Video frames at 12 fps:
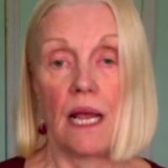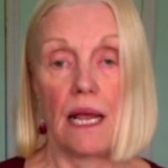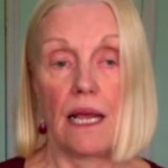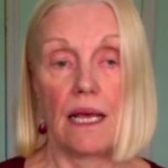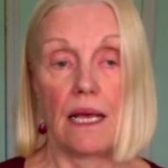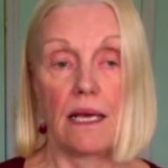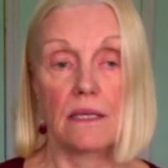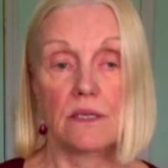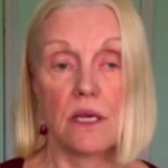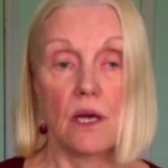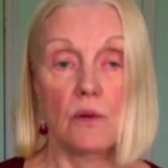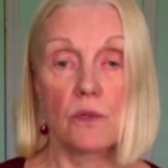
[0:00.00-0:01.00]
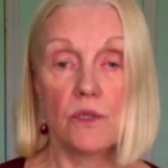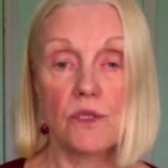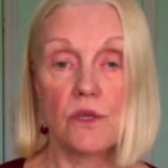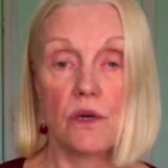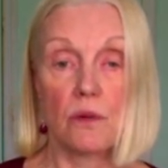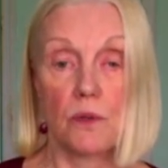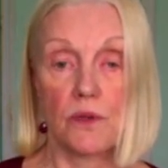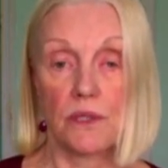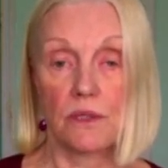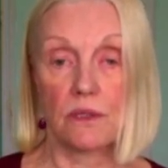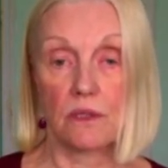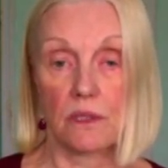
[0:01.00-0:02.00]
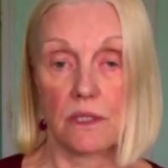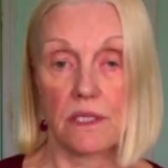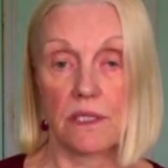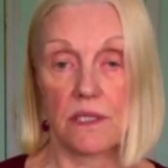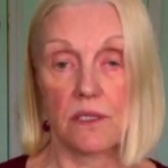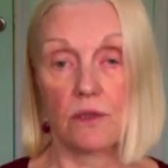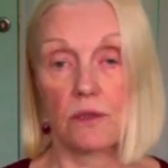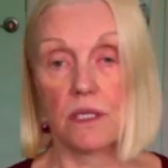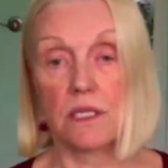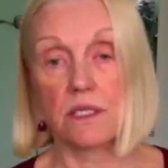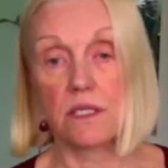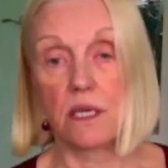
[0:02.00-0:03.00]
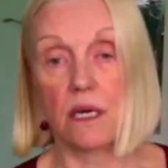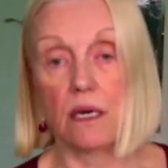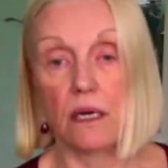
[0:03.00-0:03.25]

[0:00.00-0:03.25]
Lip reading: and we'll start with an artist series.